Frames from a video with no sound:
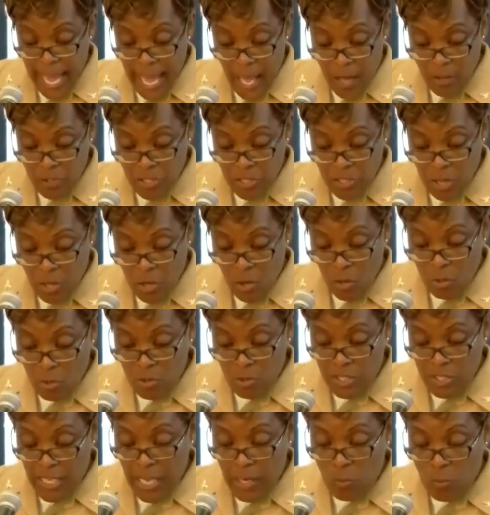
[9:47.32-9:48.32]

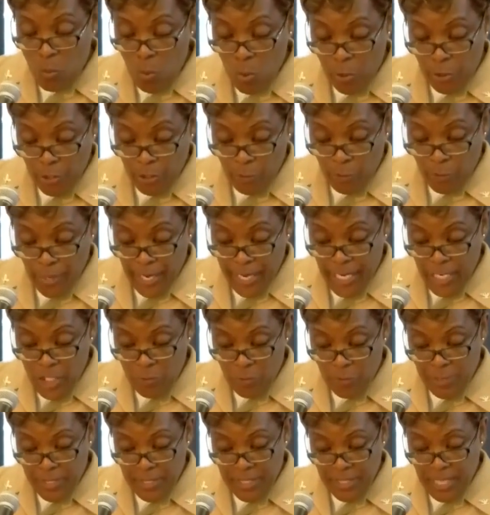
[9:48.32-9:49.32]
Households and work
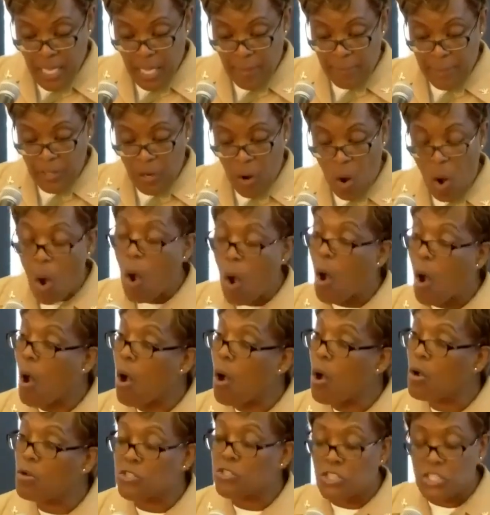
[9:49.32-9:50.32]
arrangements come in
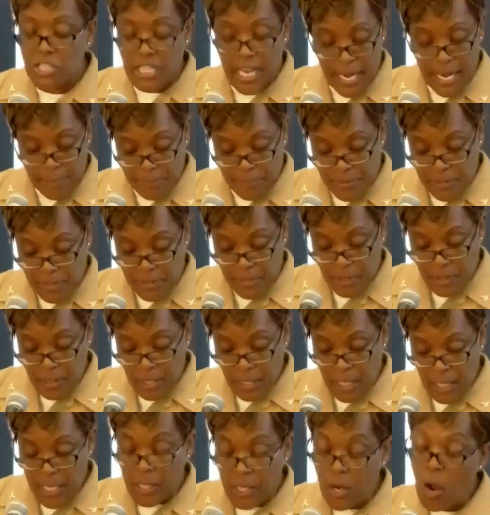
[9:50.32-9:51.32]
all shapes
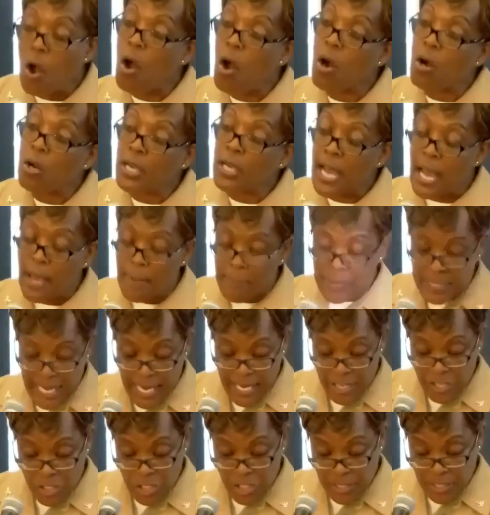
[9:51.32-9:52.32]
and all
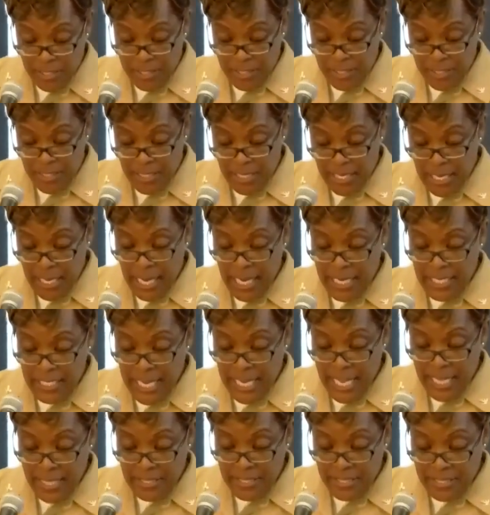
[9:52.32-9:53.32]
combinations, and
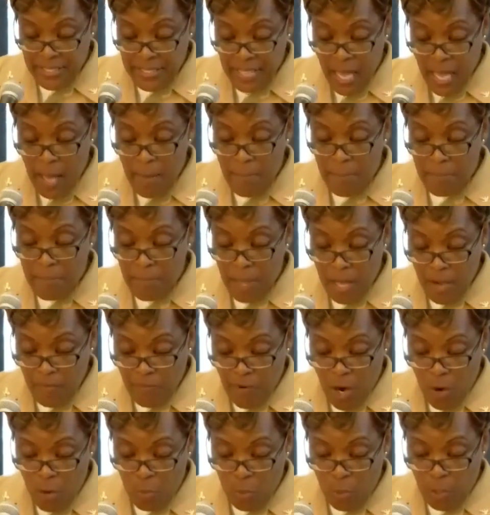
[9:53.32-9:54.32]
yet some
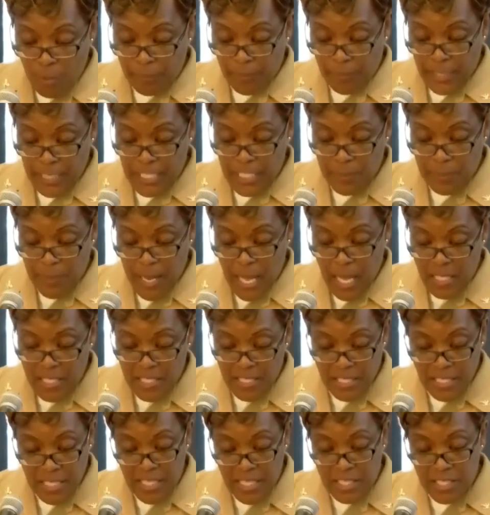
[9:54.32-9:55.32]
of our workplace
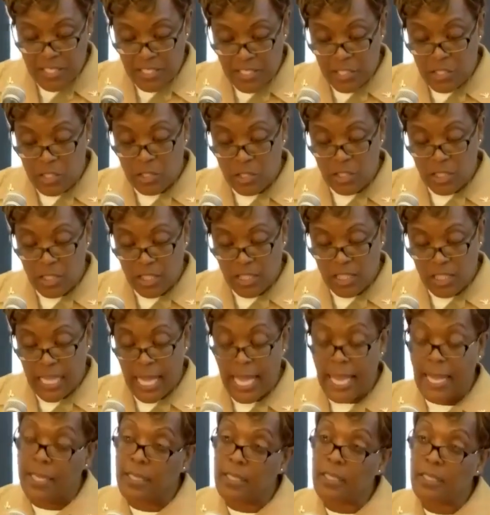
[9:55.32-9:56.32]
policies still look
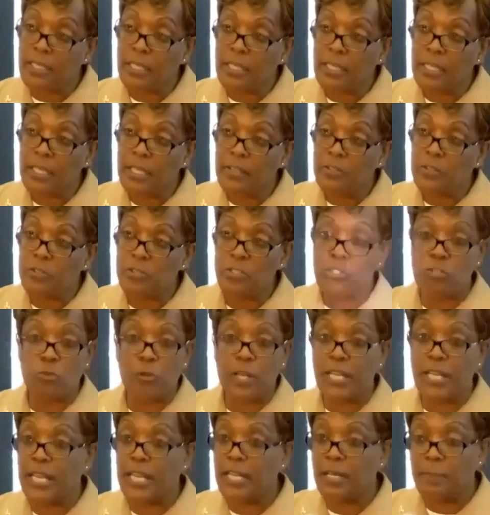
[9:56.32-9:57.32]
like they're
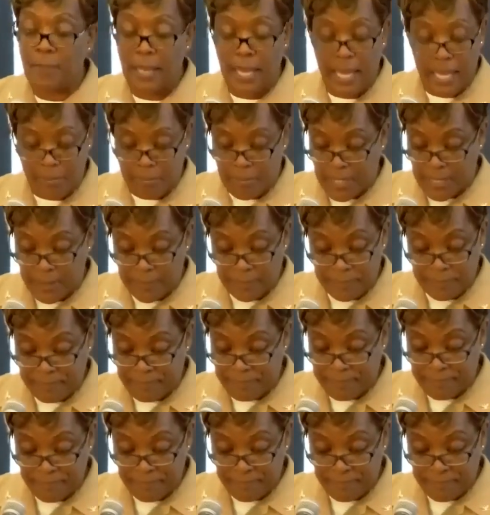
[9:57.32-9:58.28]
straight out of Mad Men.